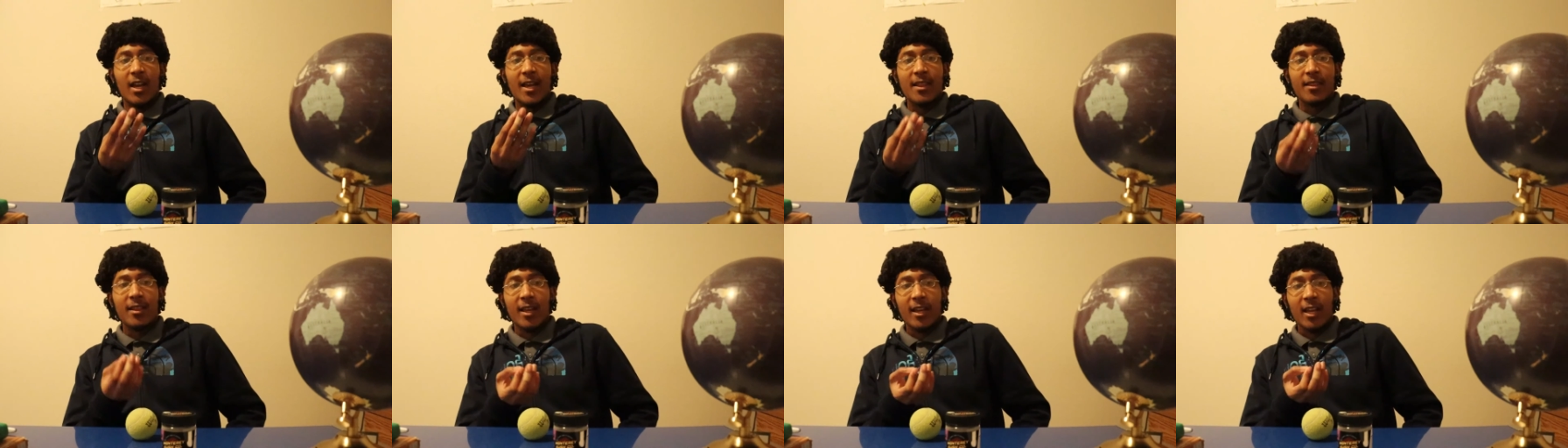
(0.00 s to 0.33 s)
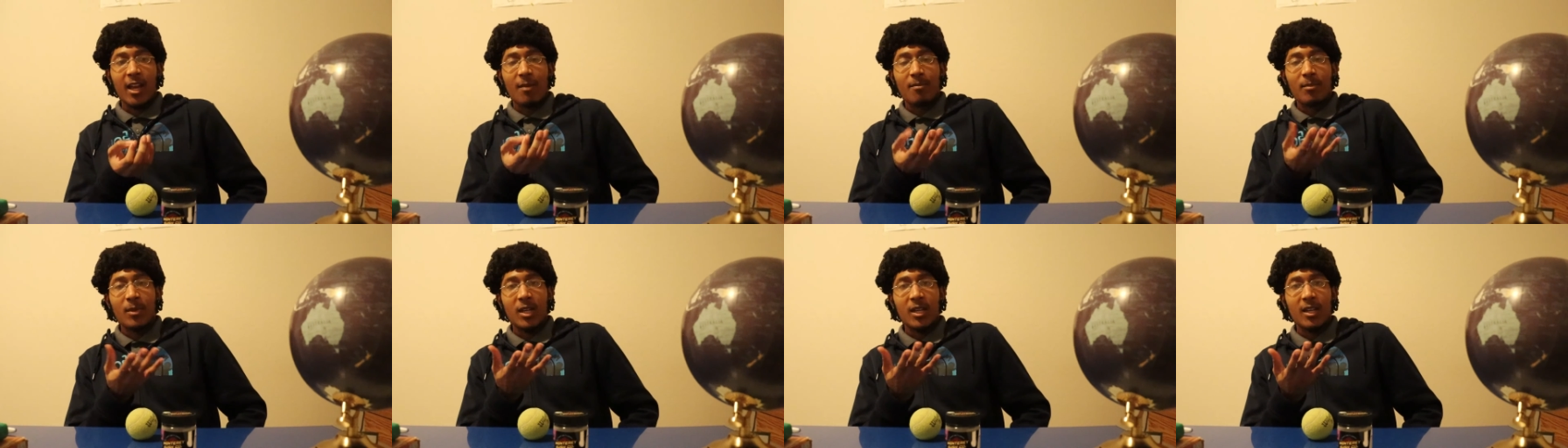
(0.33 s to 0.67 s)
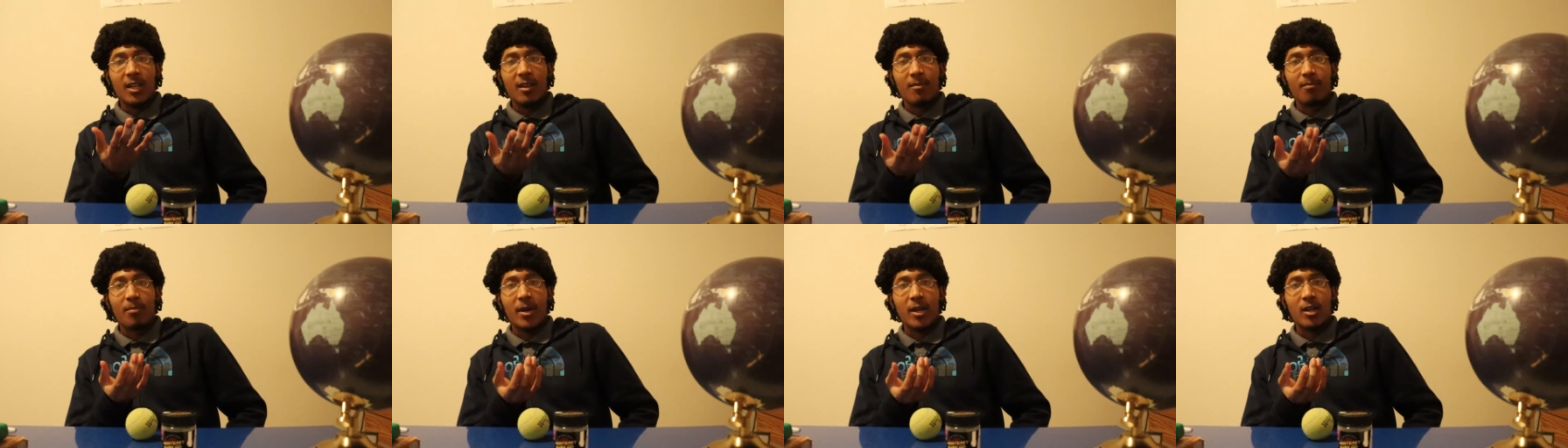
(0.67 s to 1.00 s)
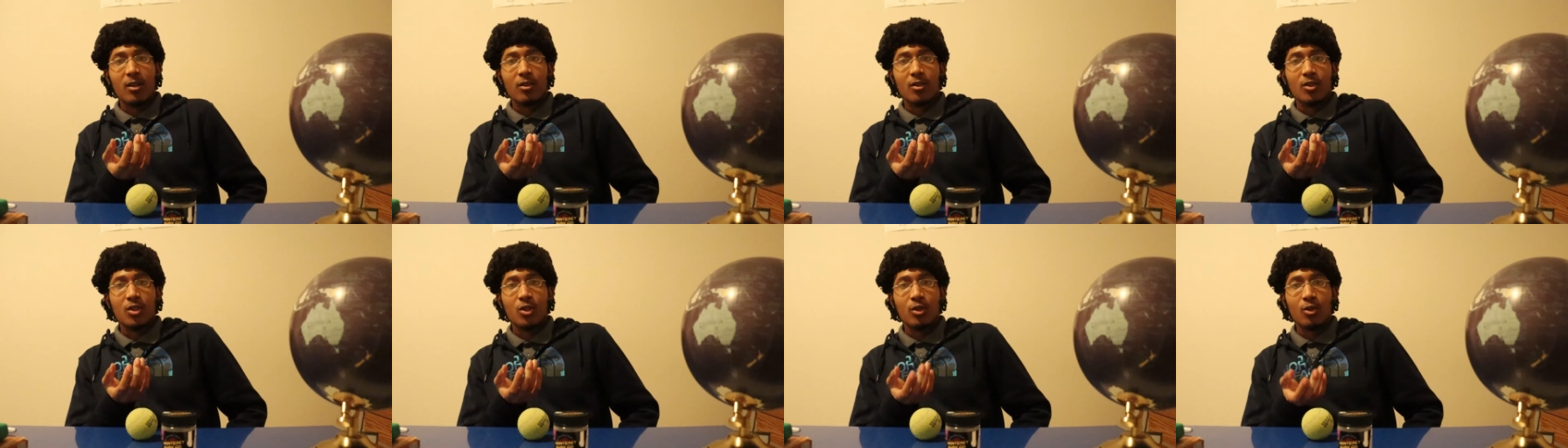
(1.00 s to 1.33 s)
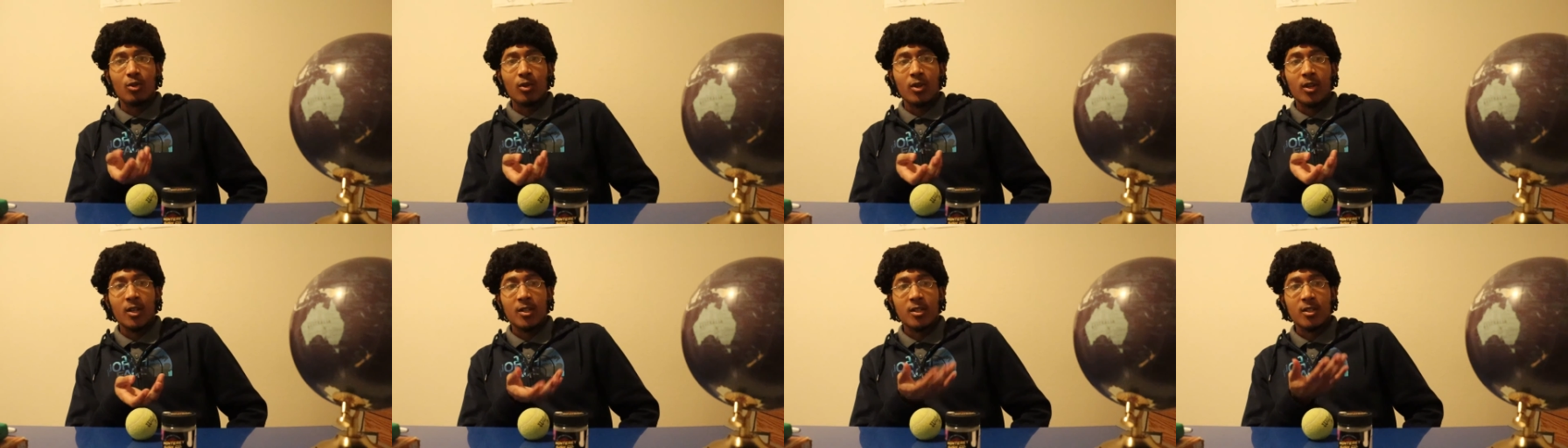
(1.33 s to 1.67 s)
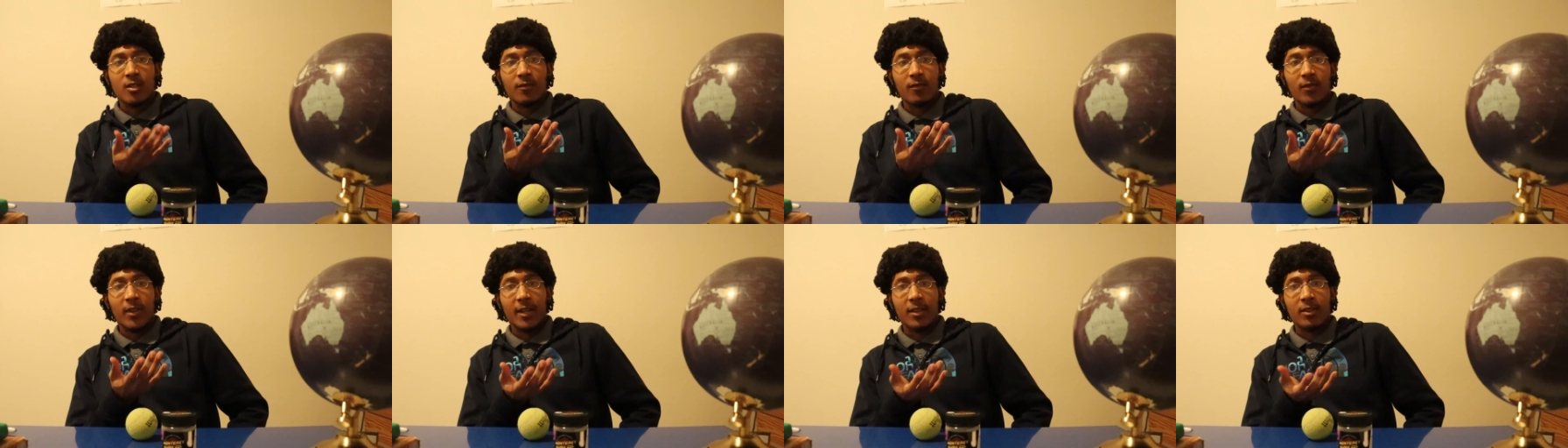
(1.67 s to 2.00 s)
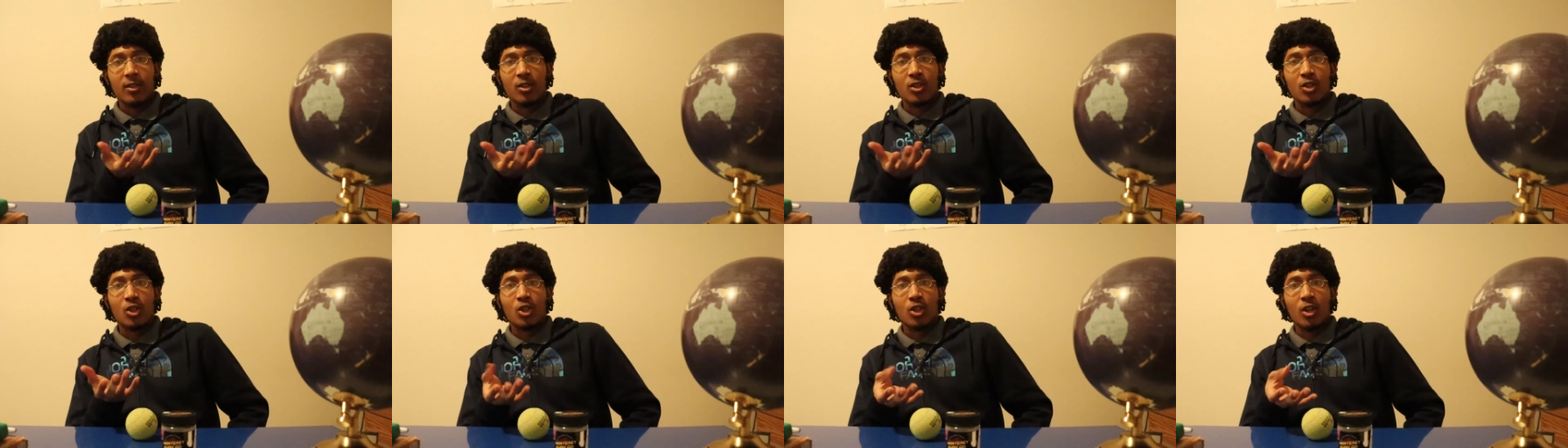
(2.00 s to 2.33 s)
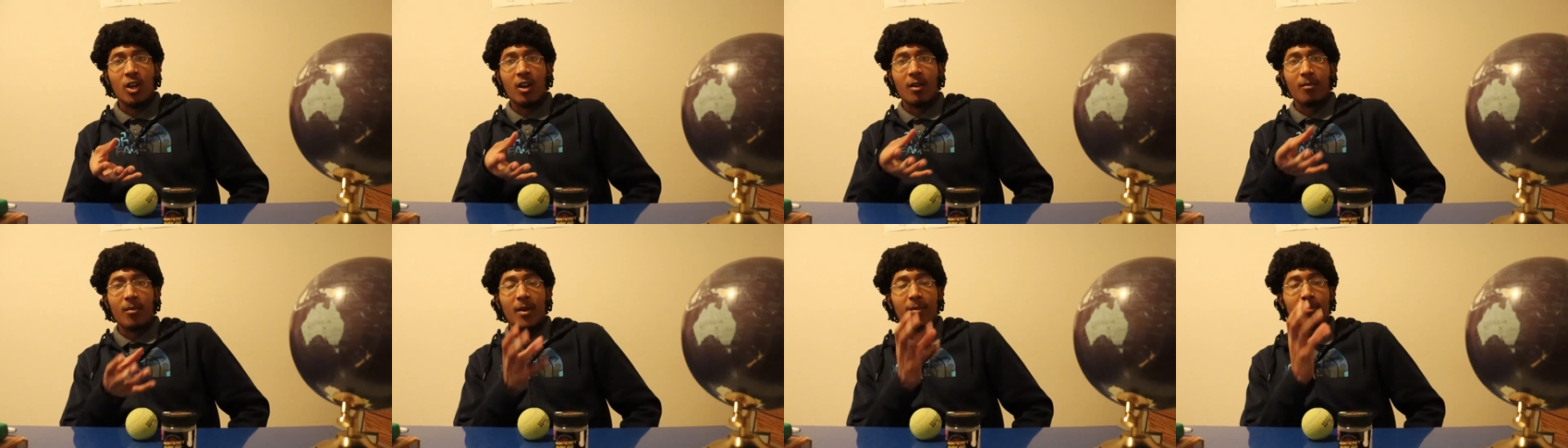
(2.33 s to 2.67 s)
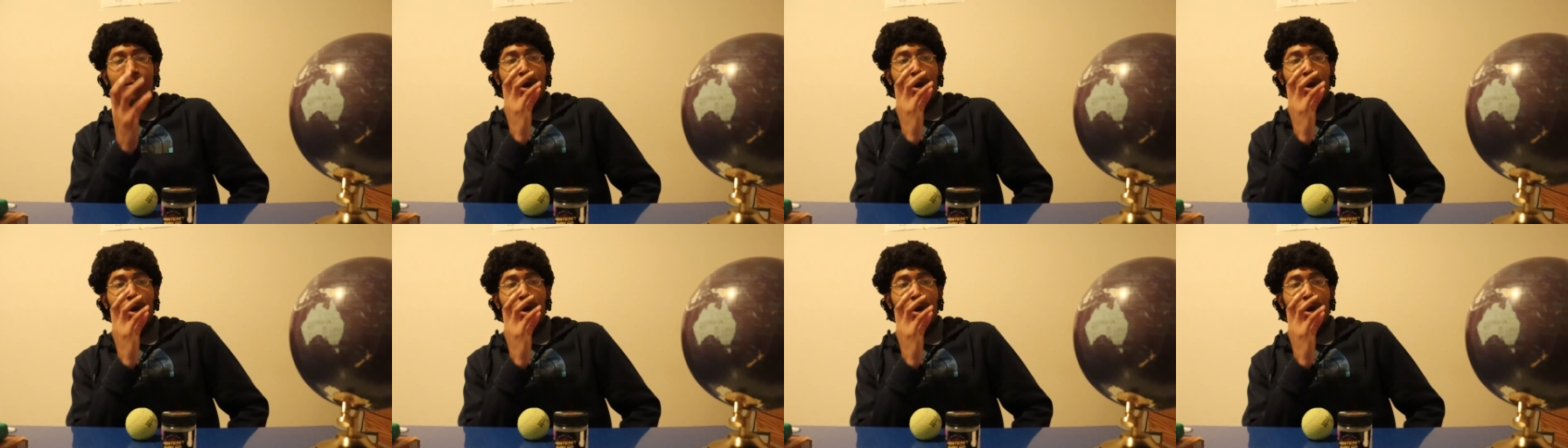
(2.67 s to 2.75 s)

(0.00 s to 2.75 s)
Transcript: and like I'm eating better too because of like this job.